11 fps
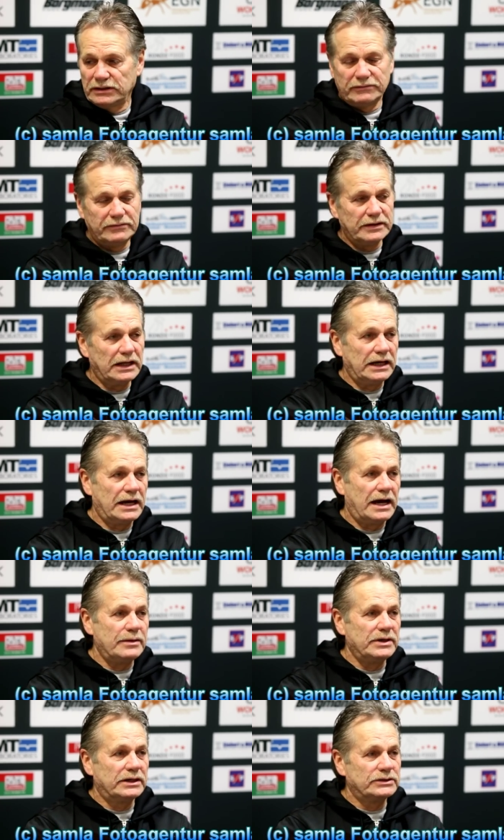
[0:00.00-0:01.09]
Billy and I,
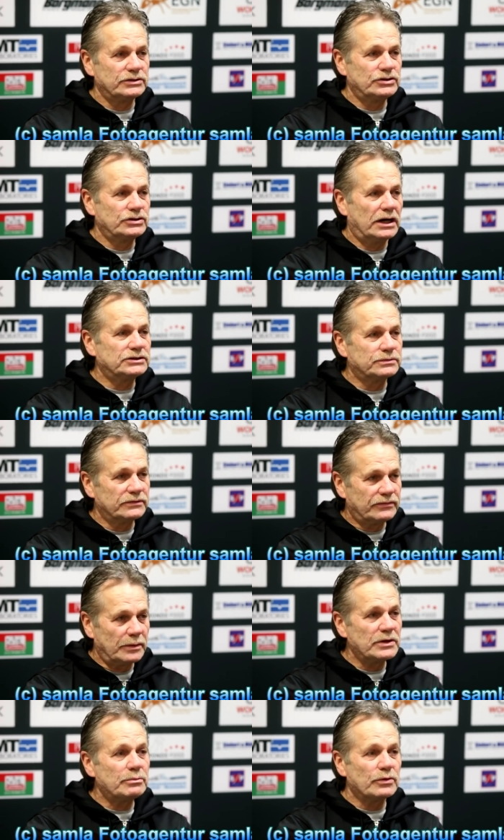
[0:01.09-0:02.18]
because the shots were
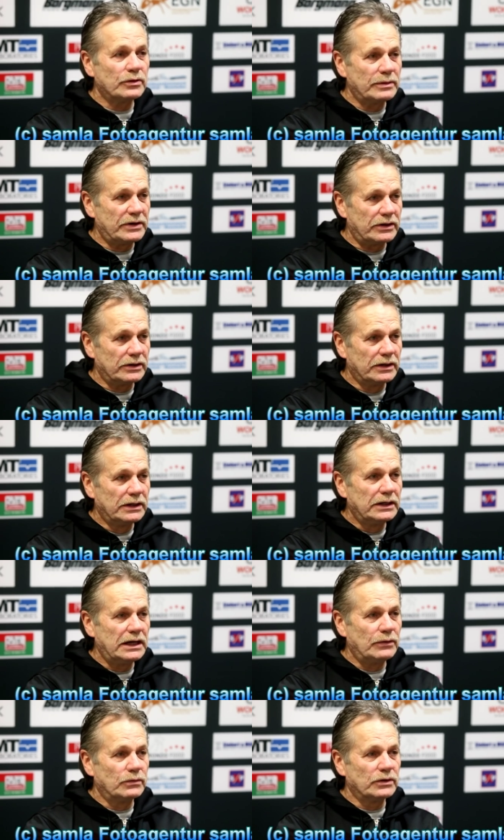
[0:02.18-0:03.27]
from the perimeter.
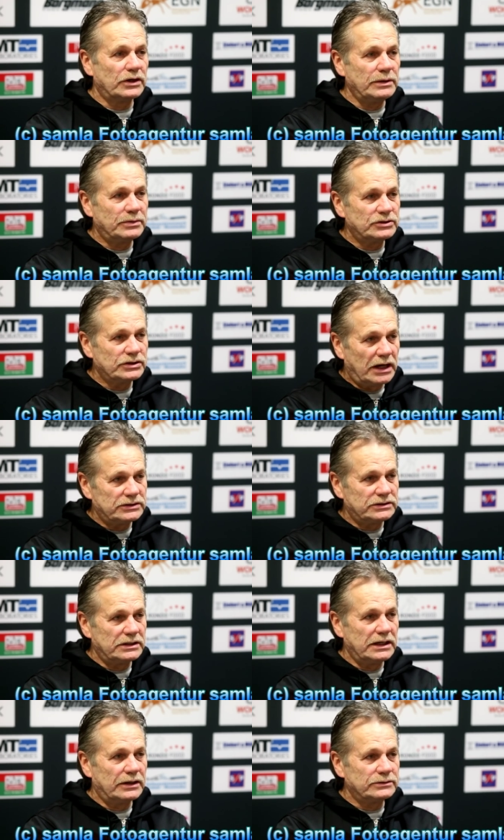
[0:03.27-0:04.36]
And when we're keeping shots to
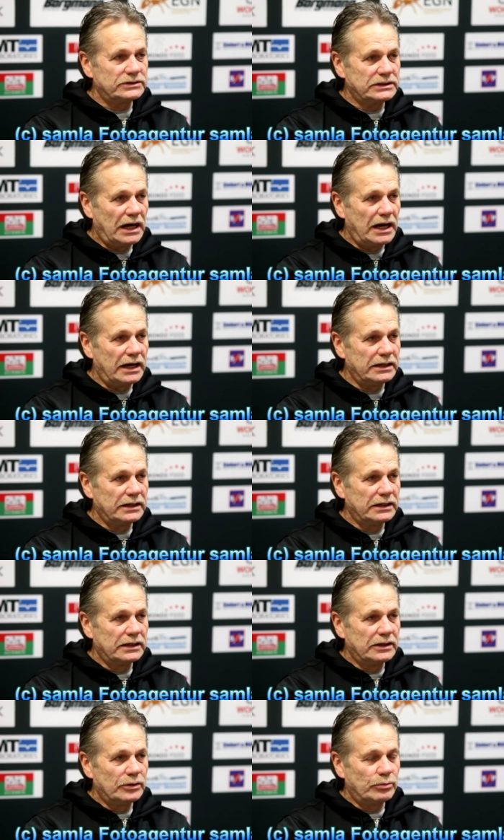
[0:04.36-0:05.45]
the outside,
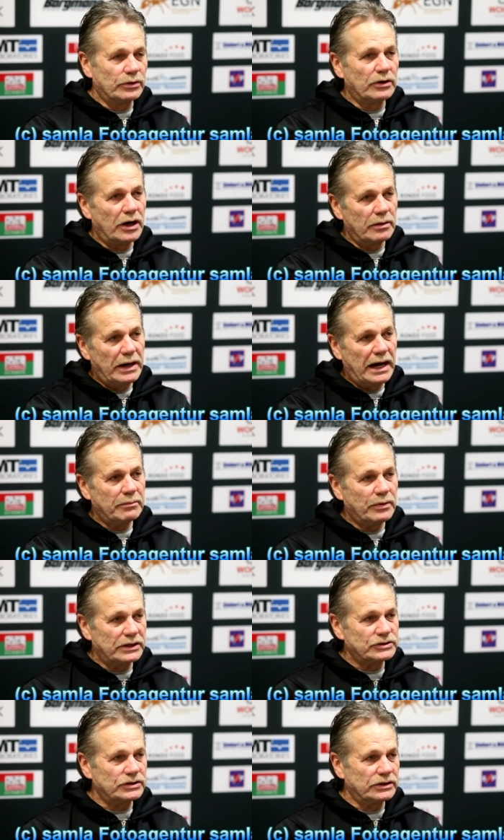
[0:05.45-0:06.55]
per our back
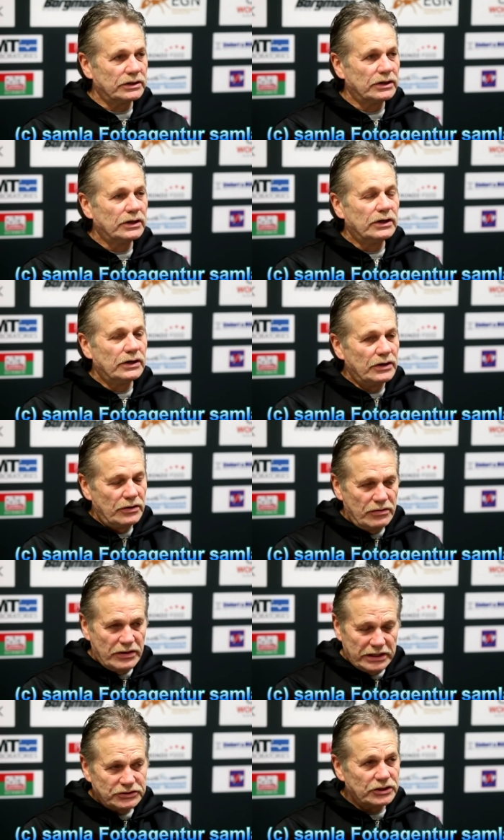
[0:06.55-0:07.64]
pressure,
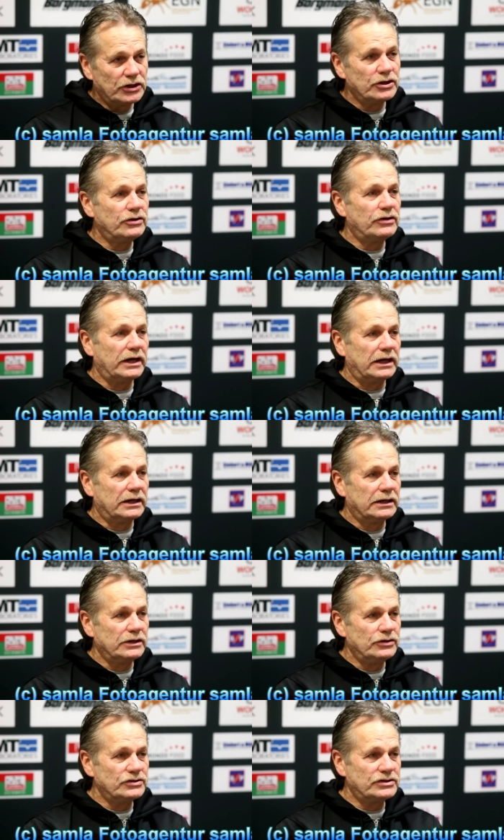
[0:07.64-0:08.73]
then it's a good thing.
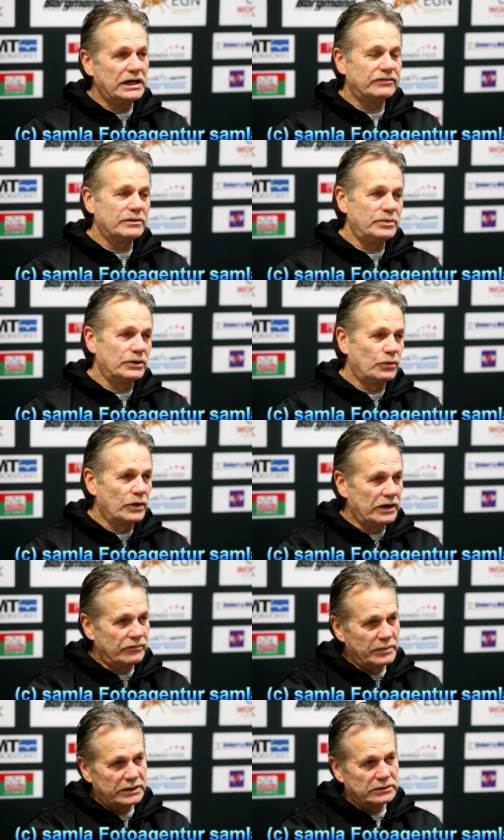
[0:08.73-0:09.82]
You just have to be aware
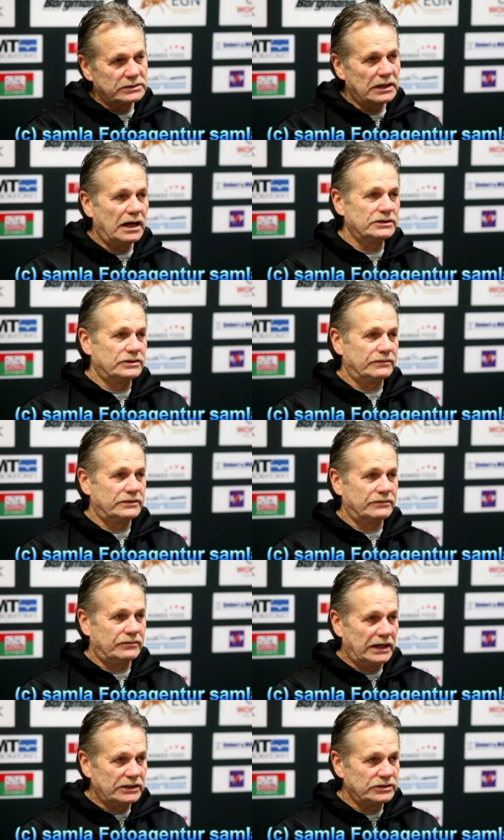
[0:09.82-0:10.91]
of middle slots of
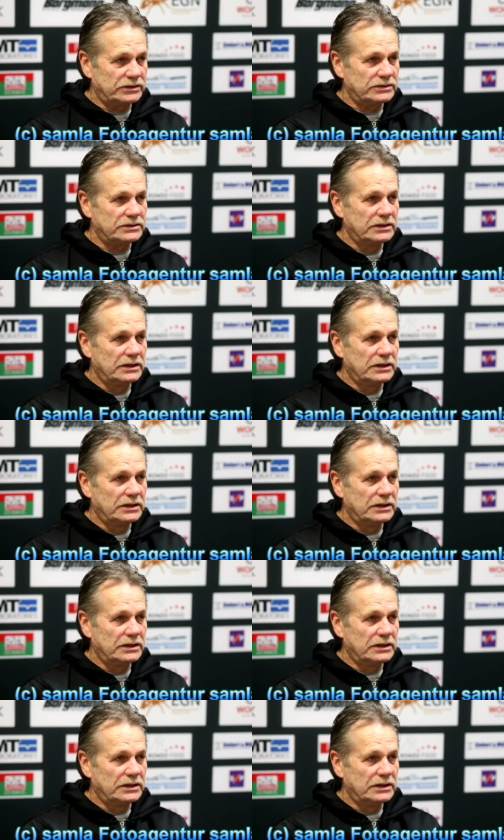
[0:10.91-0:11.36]
deflections.